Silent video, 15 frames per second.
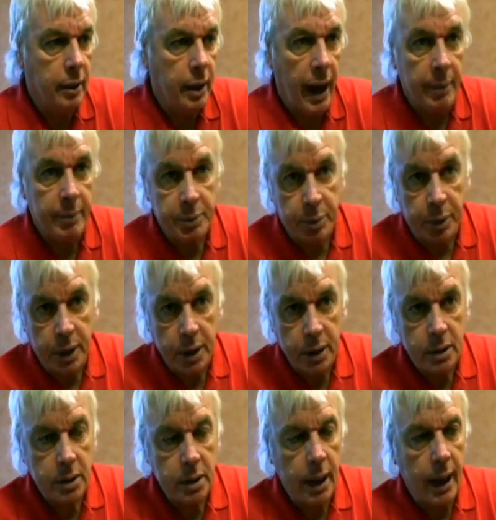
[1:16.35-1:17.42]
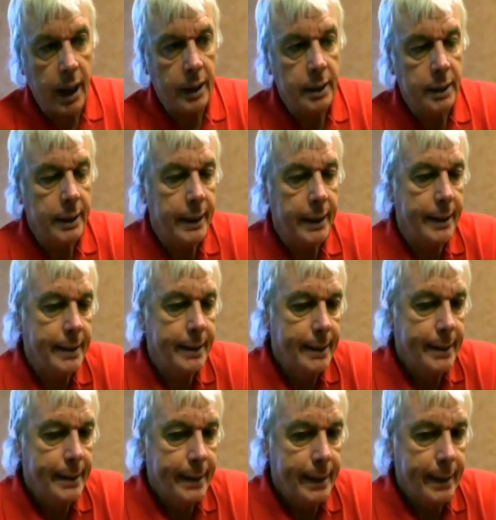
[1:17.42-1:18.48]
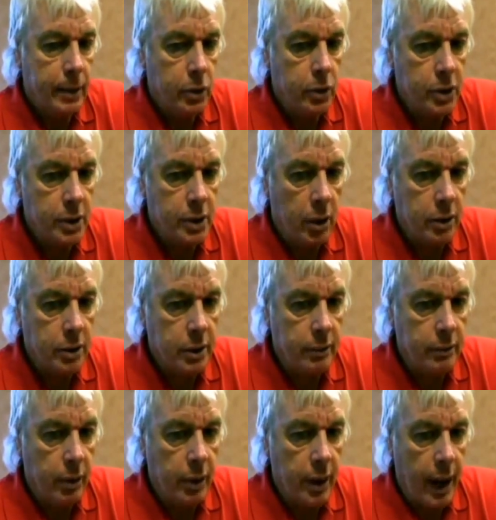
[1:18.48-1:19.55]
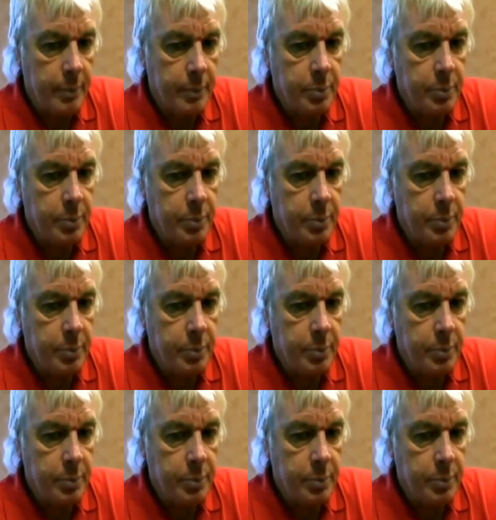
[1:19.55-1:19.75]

Habsburgs, and of course Otto von